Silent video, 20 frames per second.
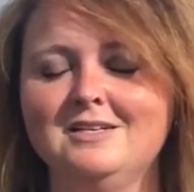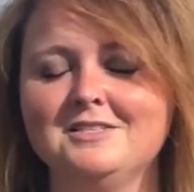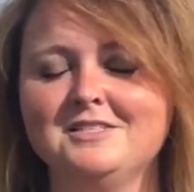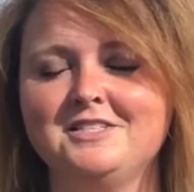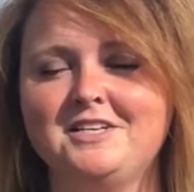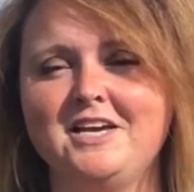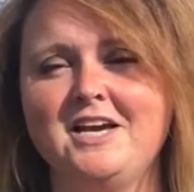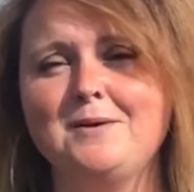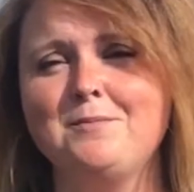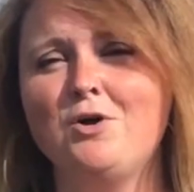
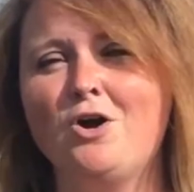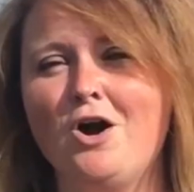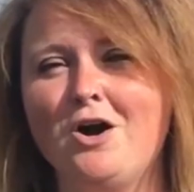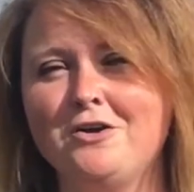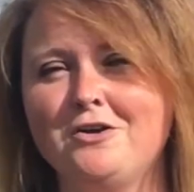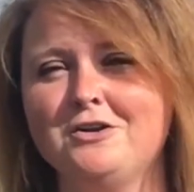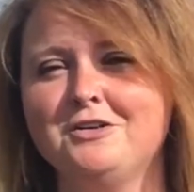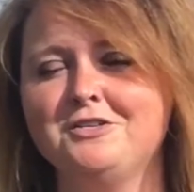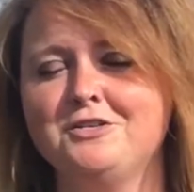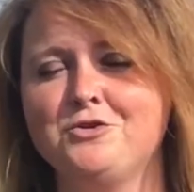Today I'm
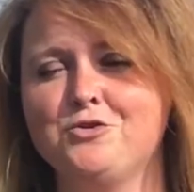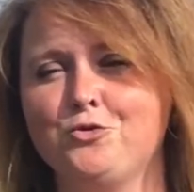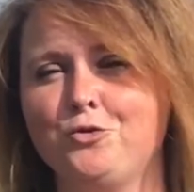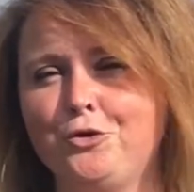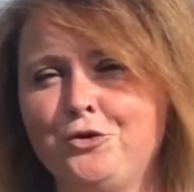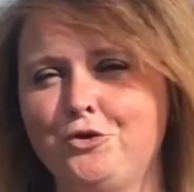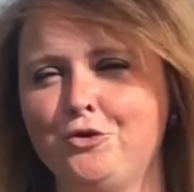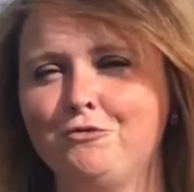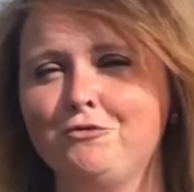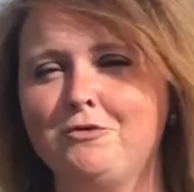honored to
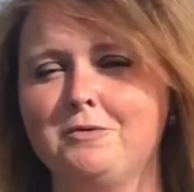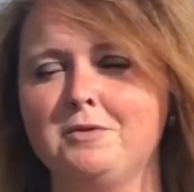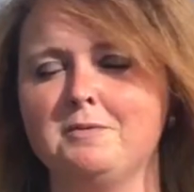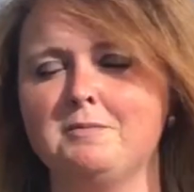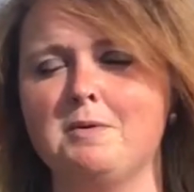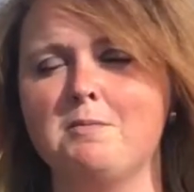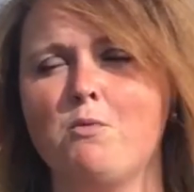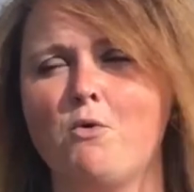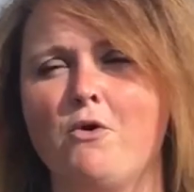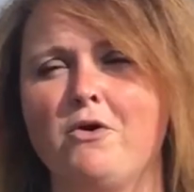join you from the
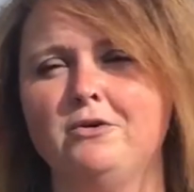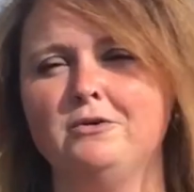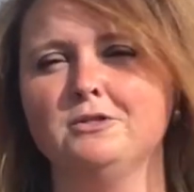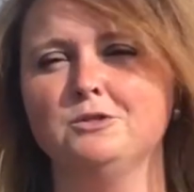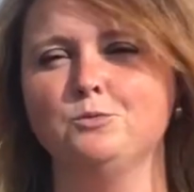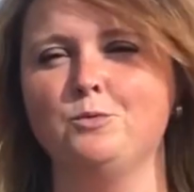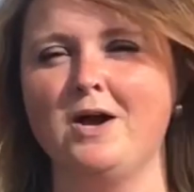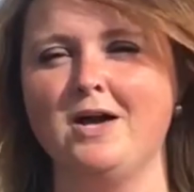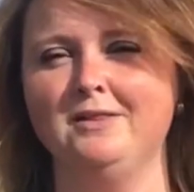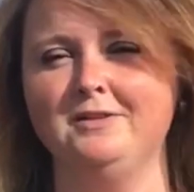Memorial's
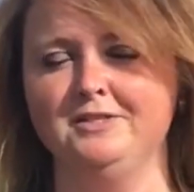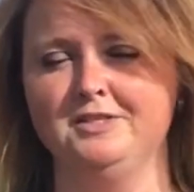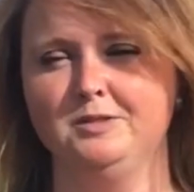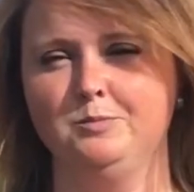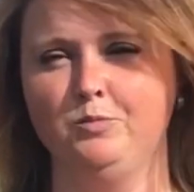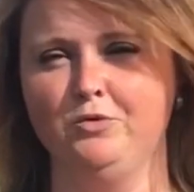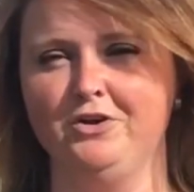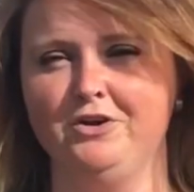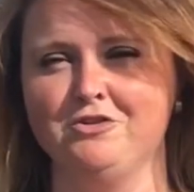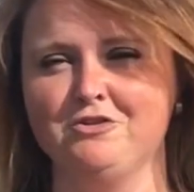Wetlands
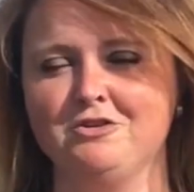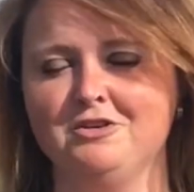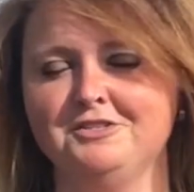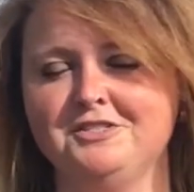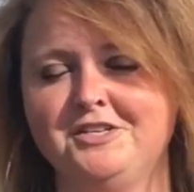Bridge